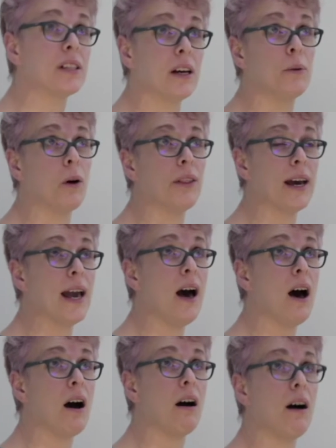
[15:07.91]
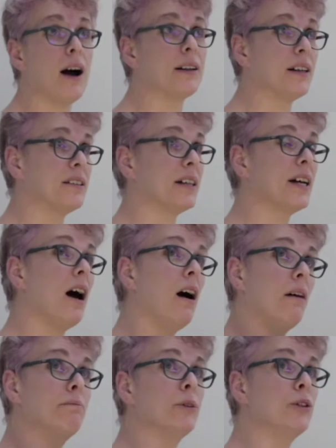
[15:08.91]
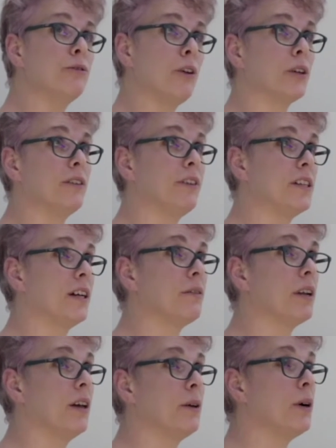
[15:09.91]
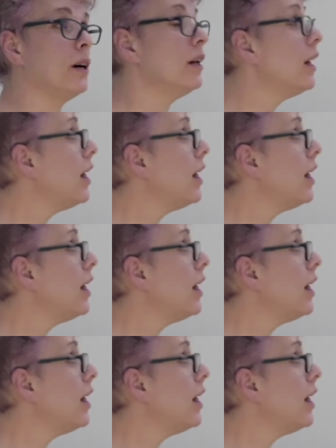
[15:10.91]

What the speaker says: to know what they are, and because I can't move on if I don't know the word.